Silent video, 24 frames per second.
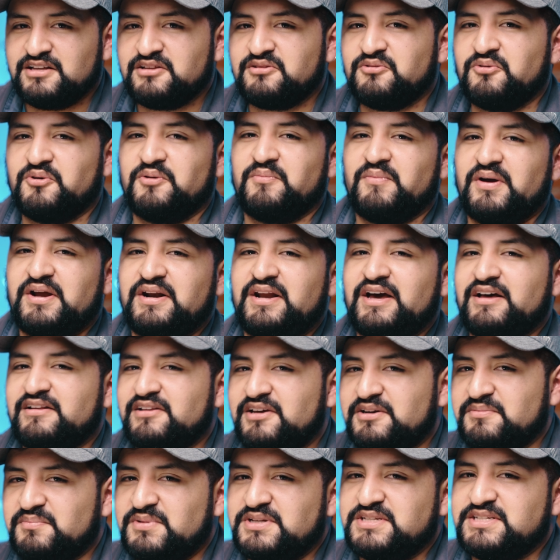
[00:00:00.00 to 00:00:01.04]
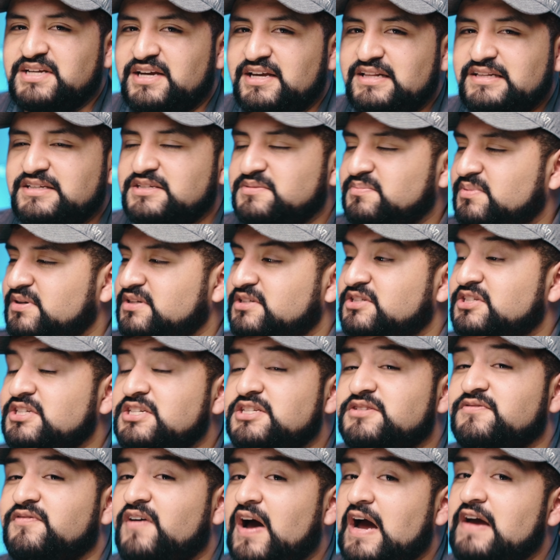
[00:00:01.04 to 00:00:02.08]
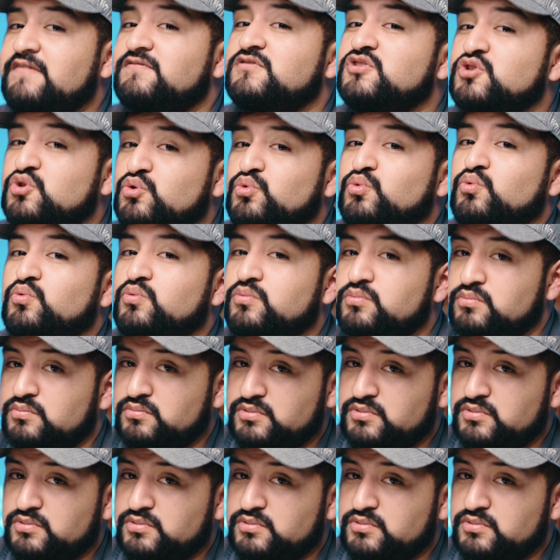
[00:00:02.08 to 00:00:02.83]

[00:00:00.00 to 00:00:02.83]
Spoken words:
Lauren might not like me saying this, but she's 5'2".